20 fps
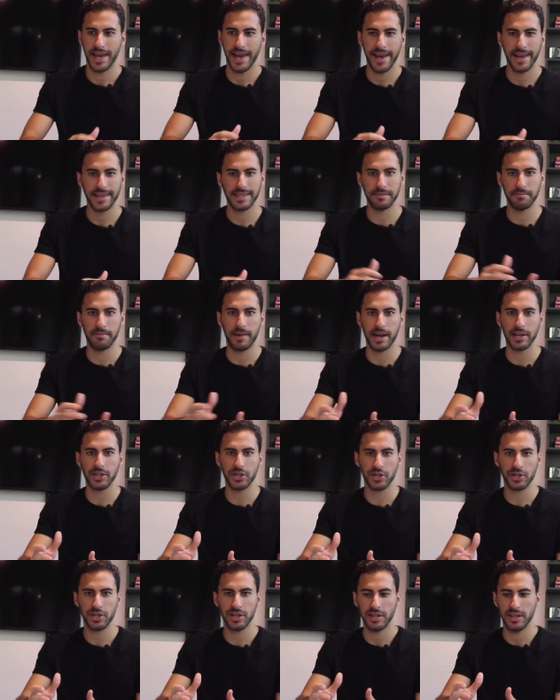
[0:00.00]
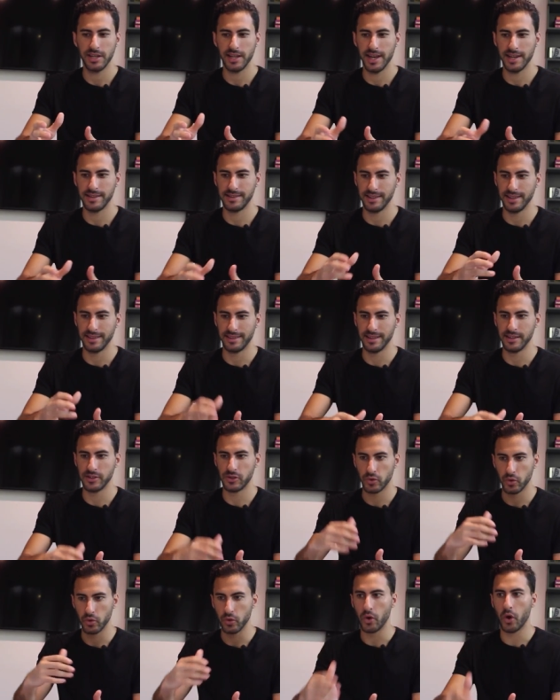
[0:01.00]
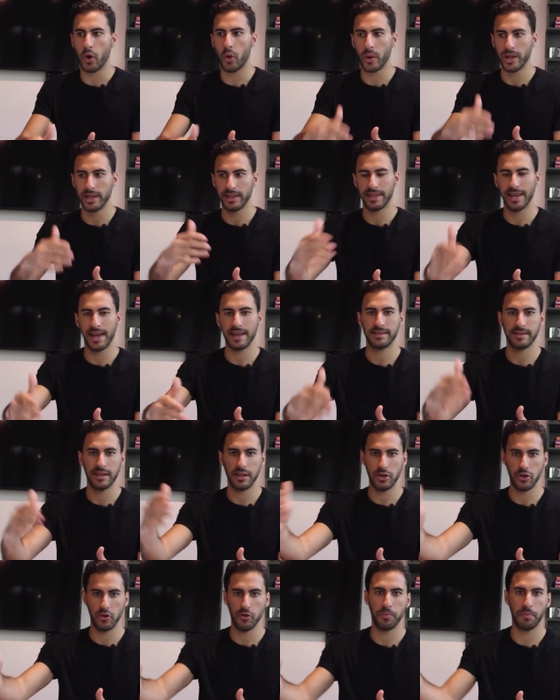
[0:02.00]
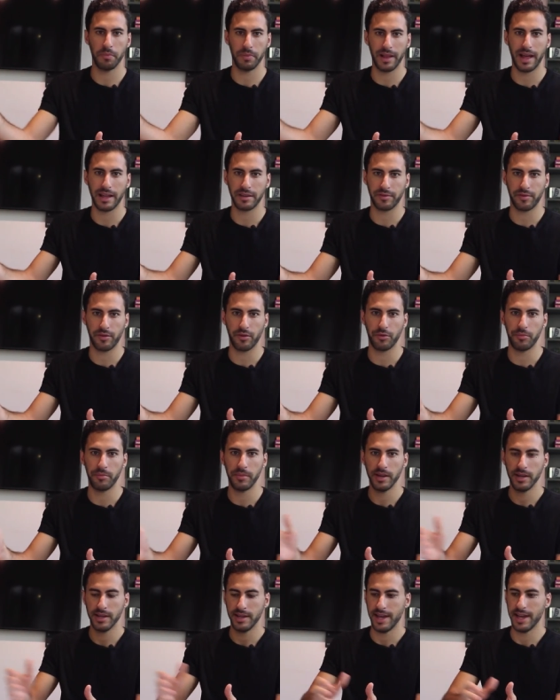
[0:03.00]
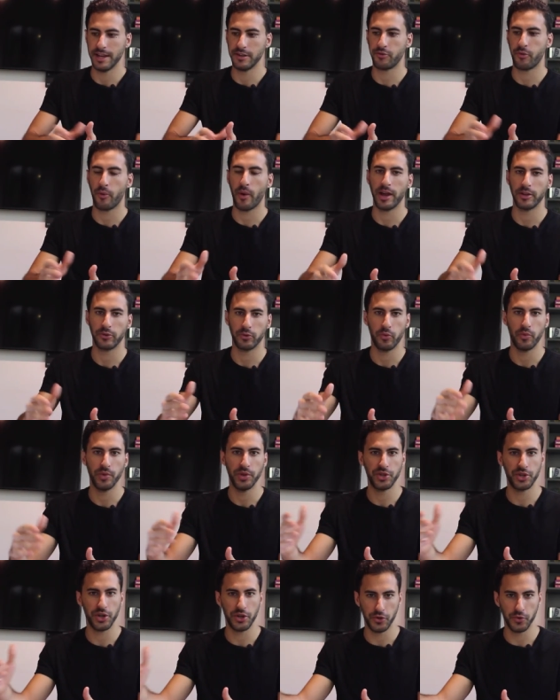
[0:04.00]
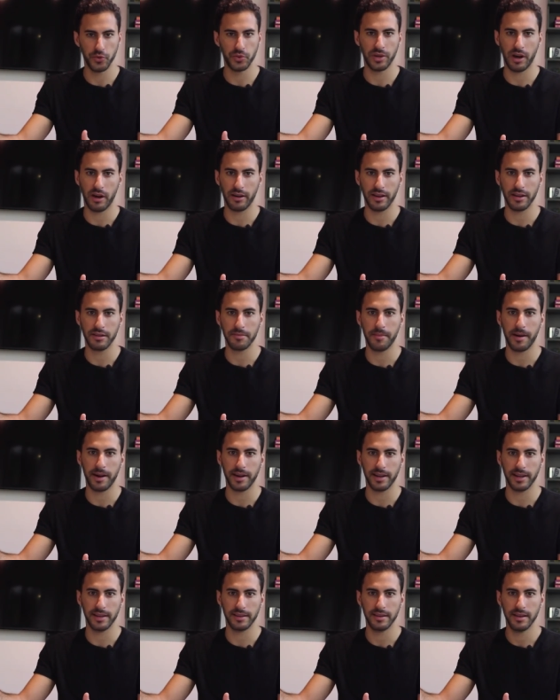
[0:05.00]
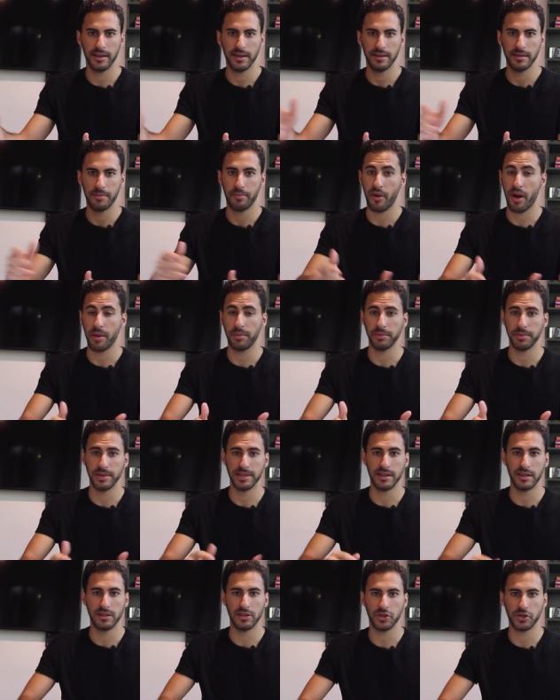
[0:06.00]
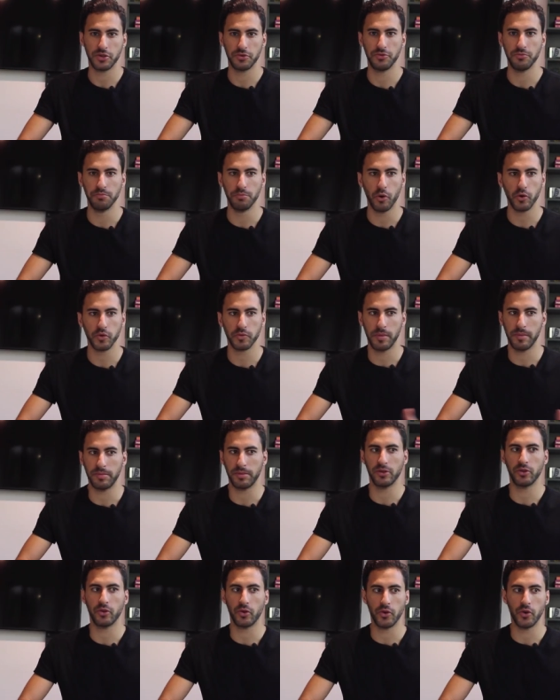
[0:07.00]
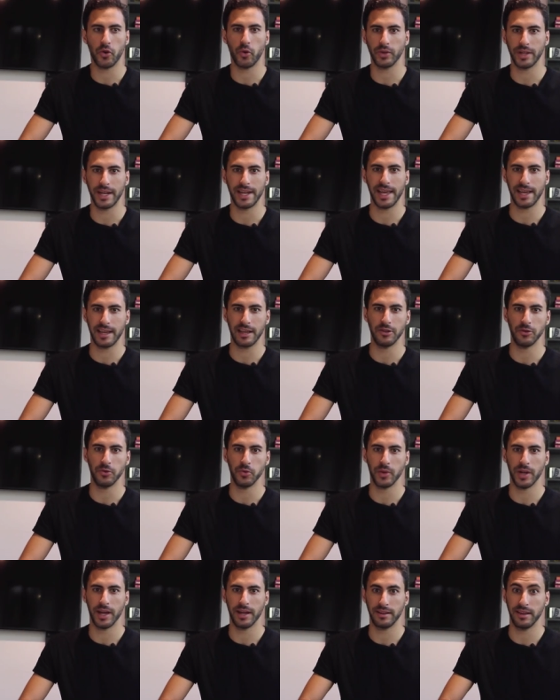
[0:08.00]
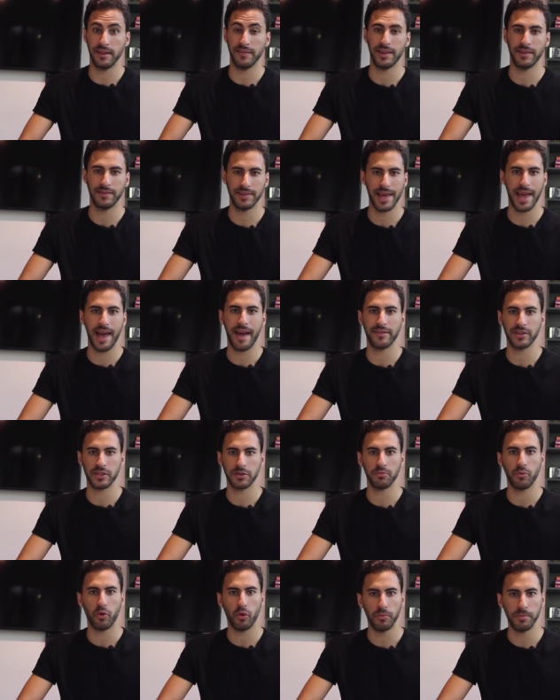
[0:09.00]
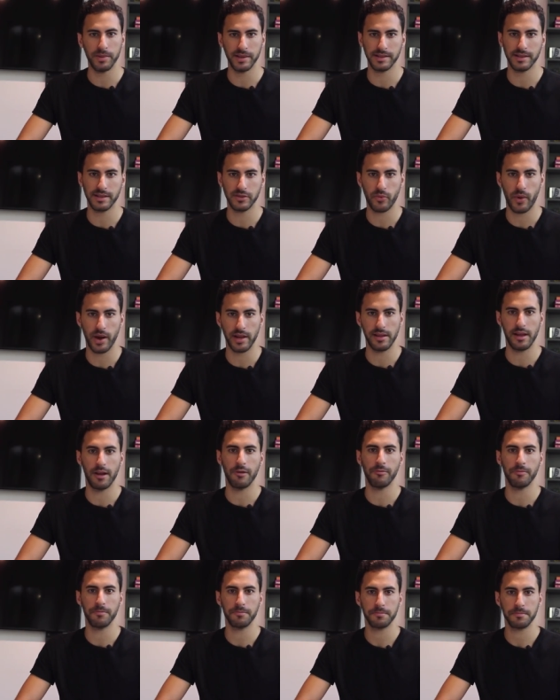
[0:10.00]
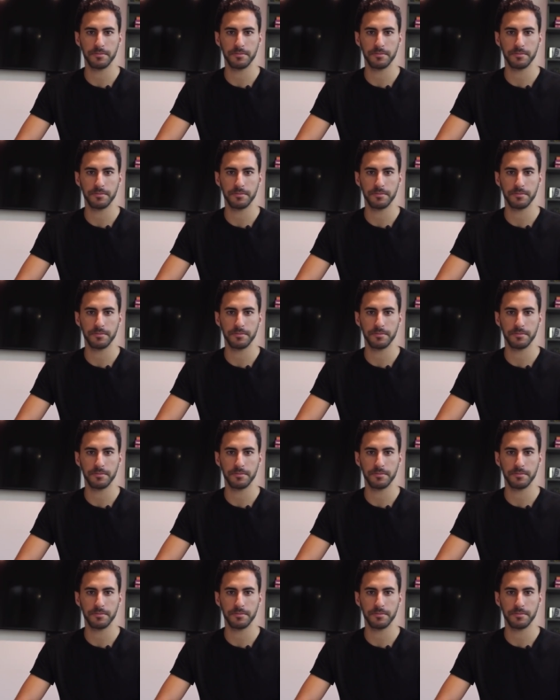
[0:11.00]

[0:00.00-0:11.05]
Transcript: as much as it is to go and test a new platform and try to reach a new target market. The problem is that just most people don't know that they can do that, even if they have a small business right now.